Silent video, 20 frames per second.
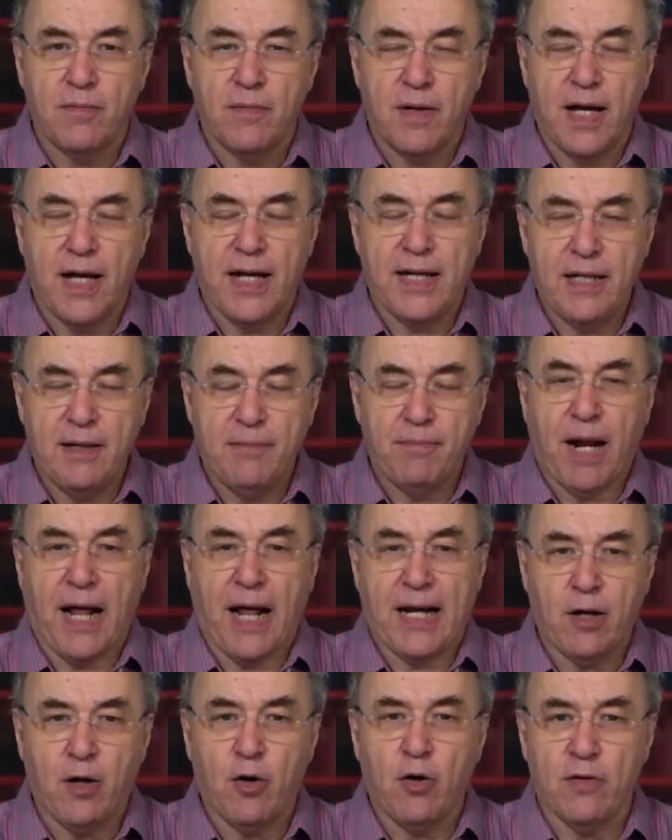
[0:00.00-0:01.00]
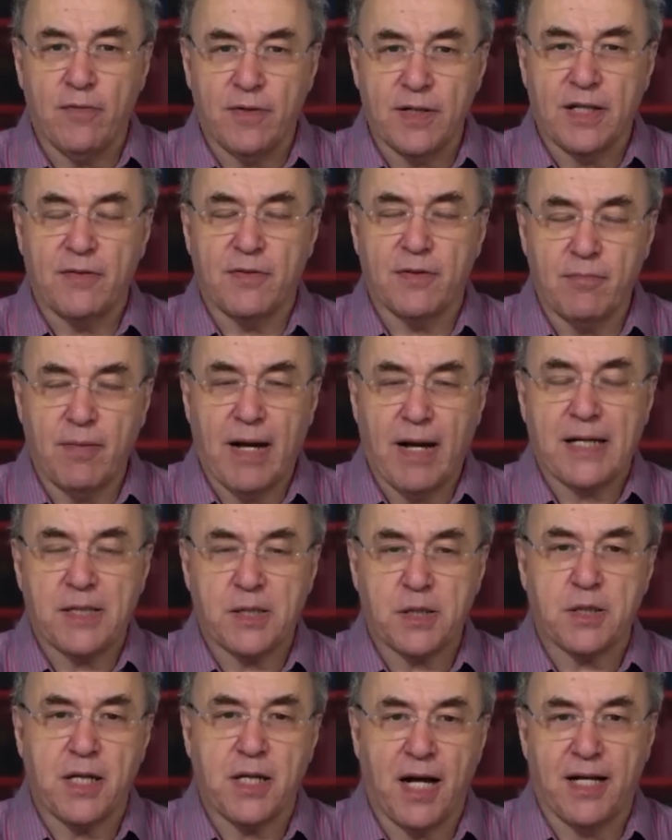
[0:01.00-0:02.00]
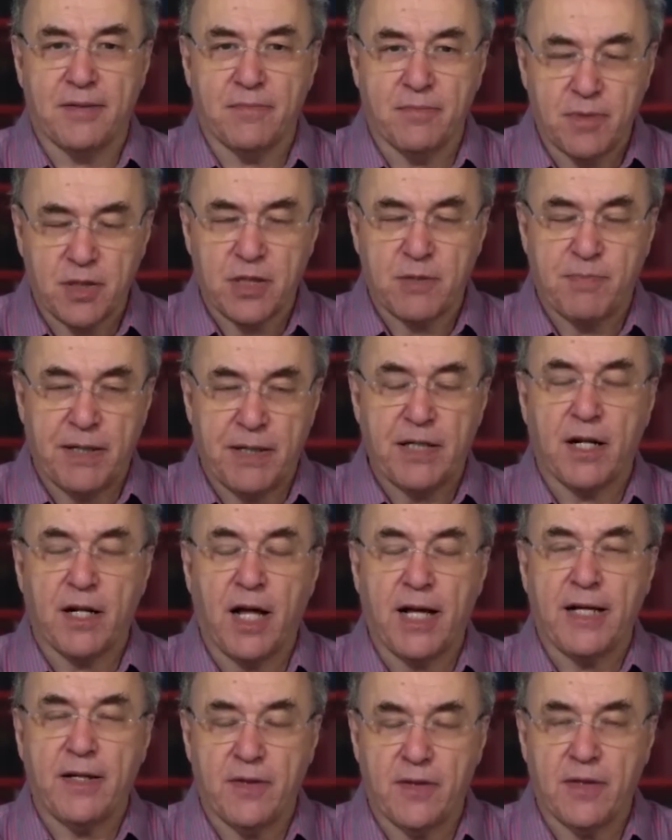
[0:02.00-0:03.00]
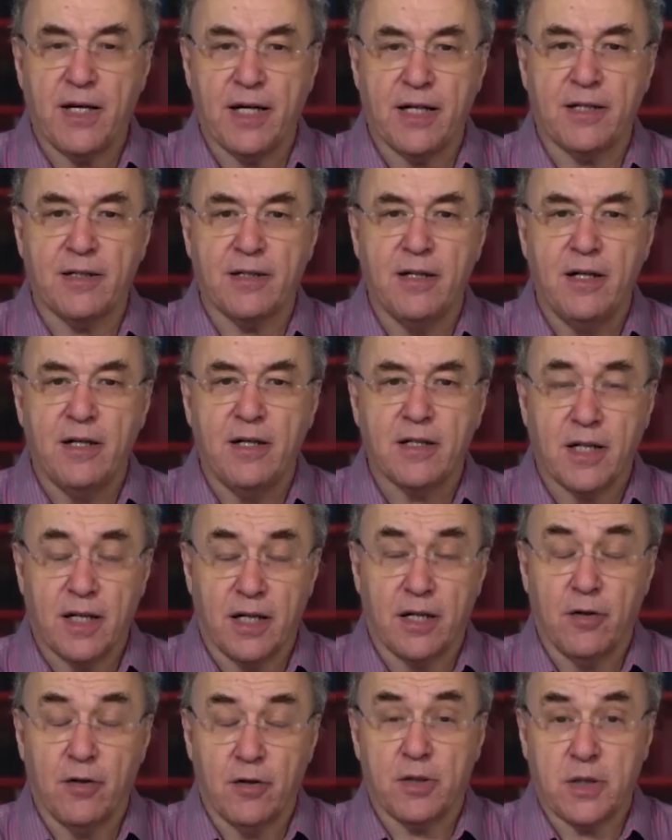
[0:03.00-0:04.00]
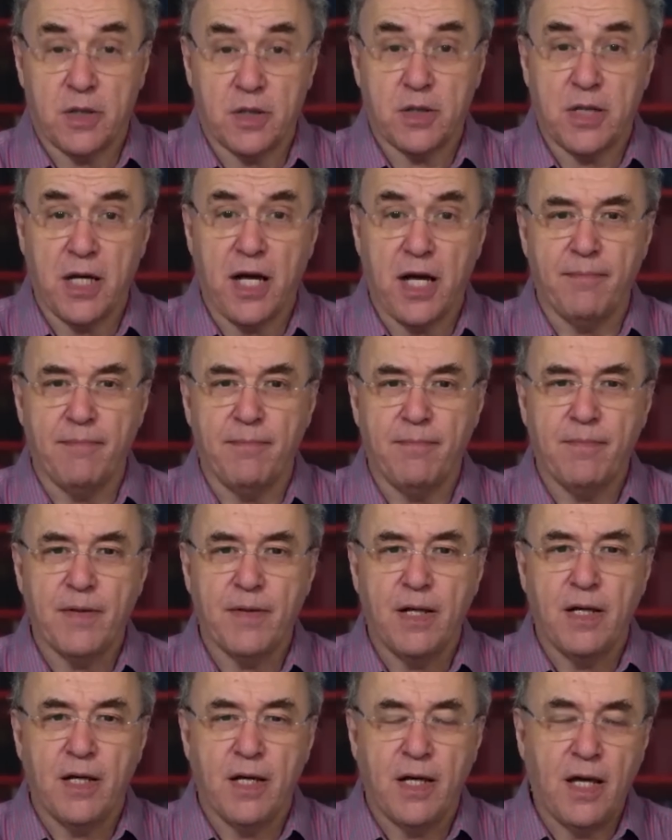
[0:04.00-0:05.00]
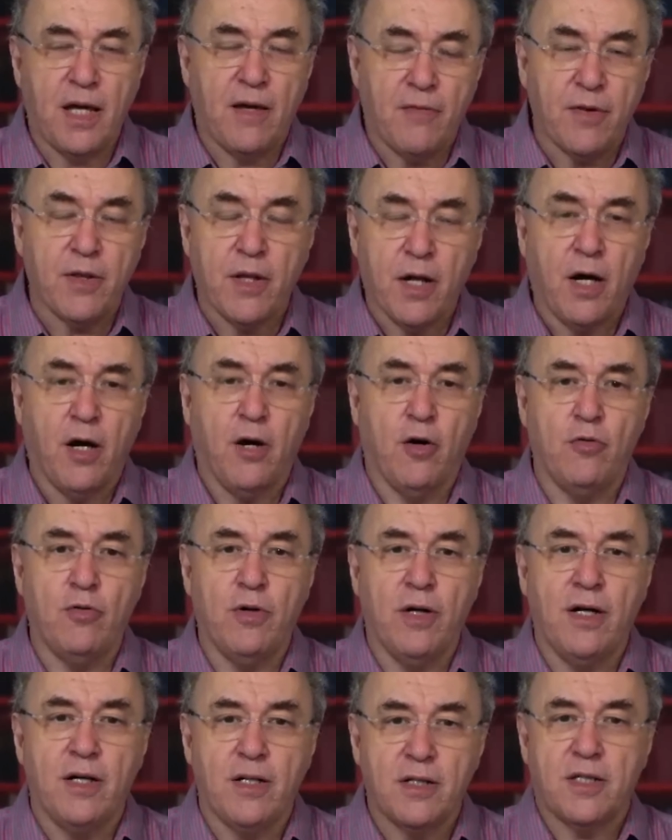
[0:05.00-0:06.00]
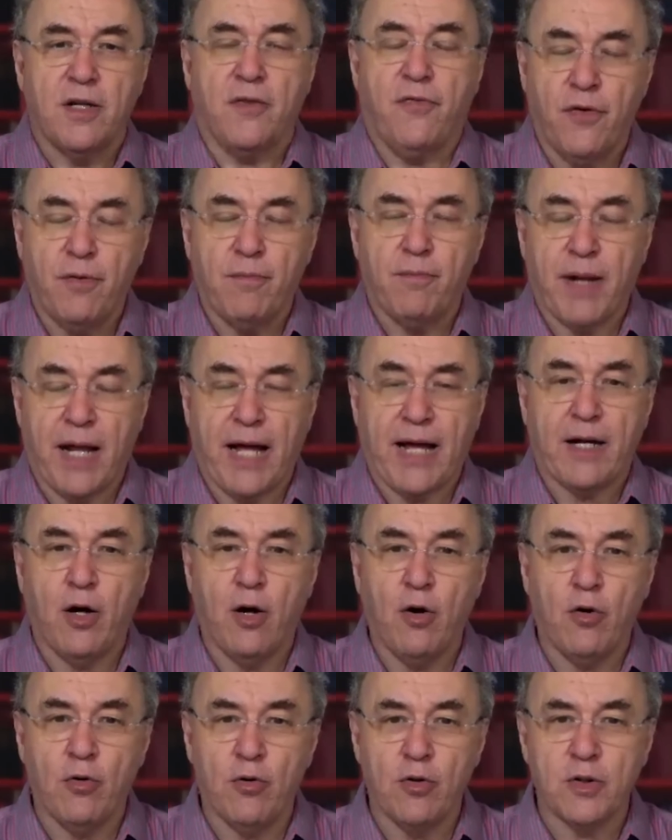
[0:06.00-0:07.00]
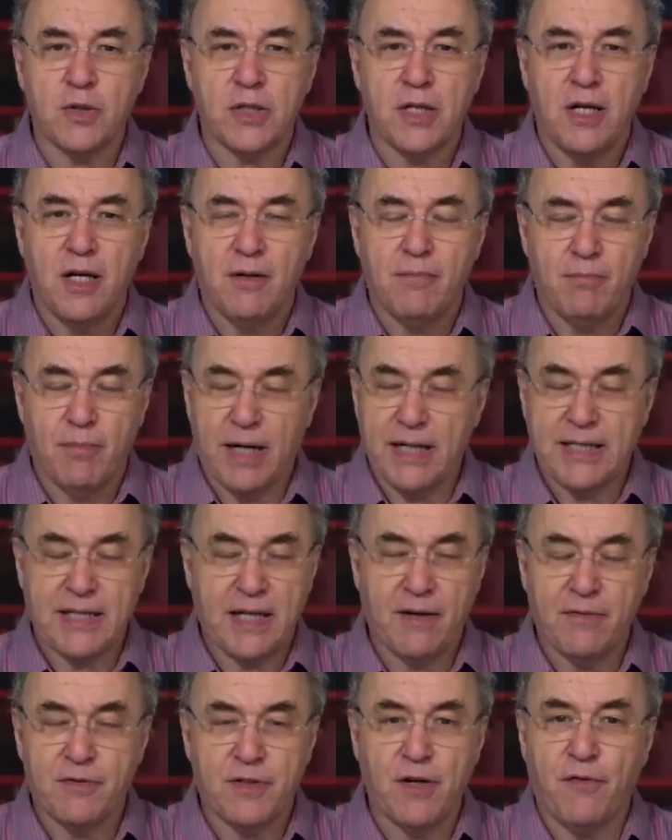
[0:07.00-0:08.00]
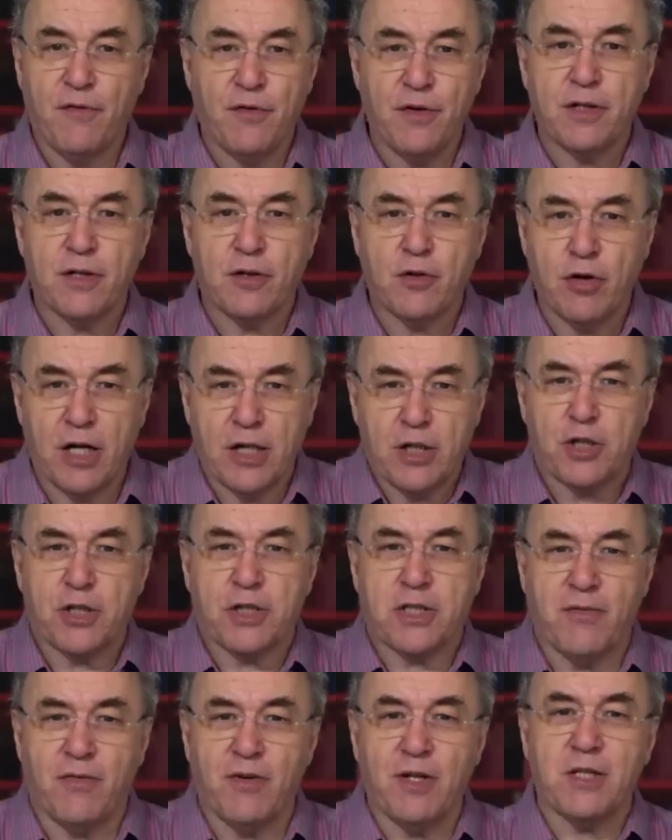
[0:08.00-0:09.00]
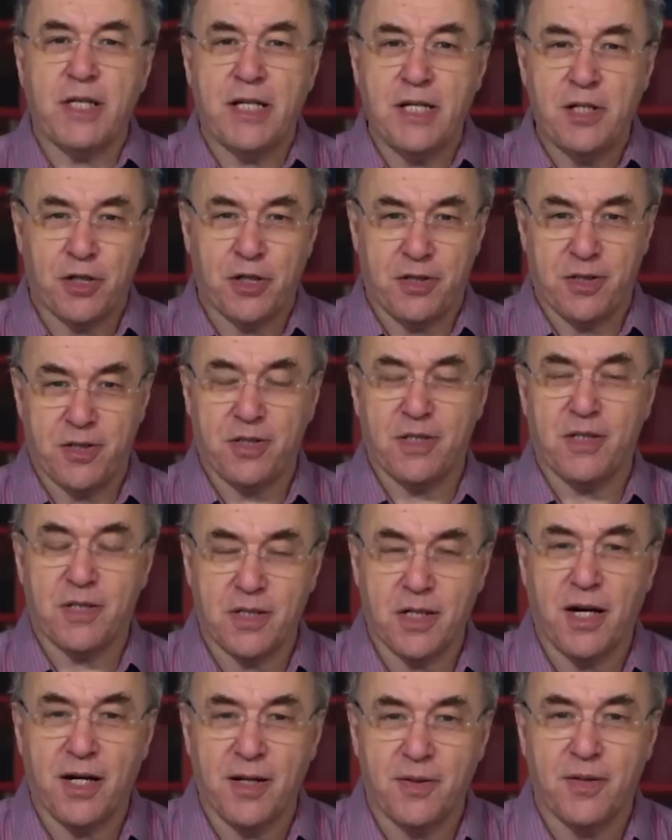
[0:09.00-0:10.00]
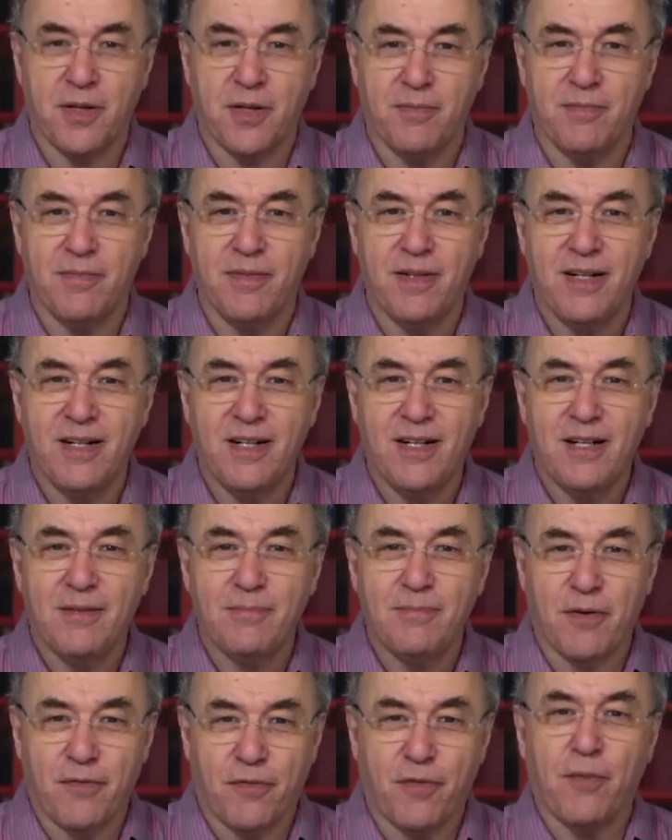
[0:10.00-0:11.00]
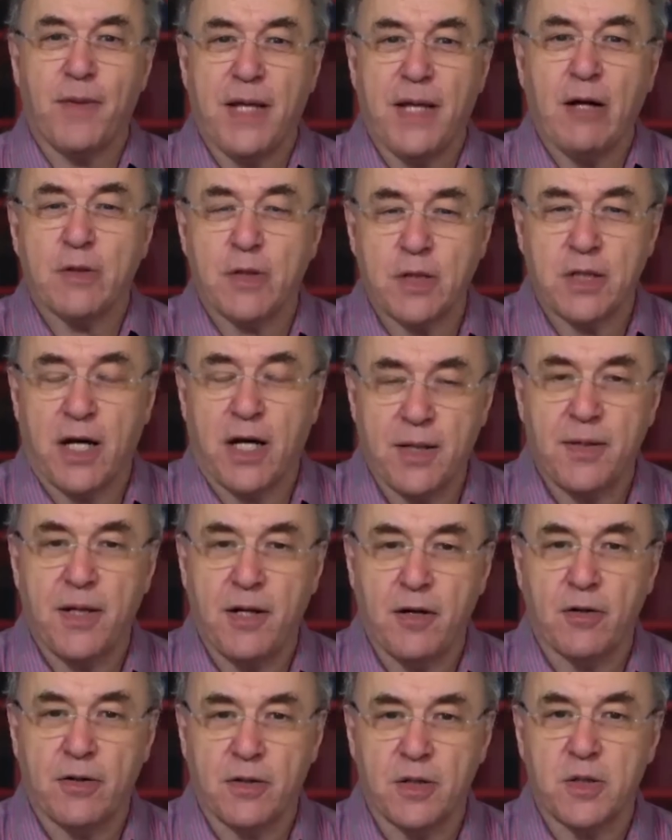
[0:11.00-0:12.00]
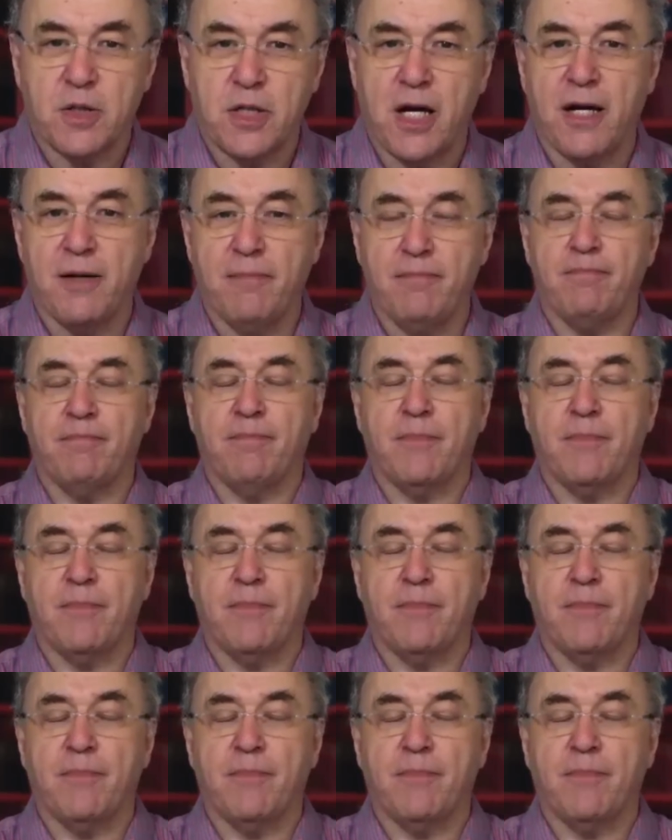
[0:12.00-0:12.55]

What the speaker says: any black hole of a given mass and spin-like thing kind of looks the same, even though different black holes might have different crushed civilizations inside them. But from the outside, they look the same.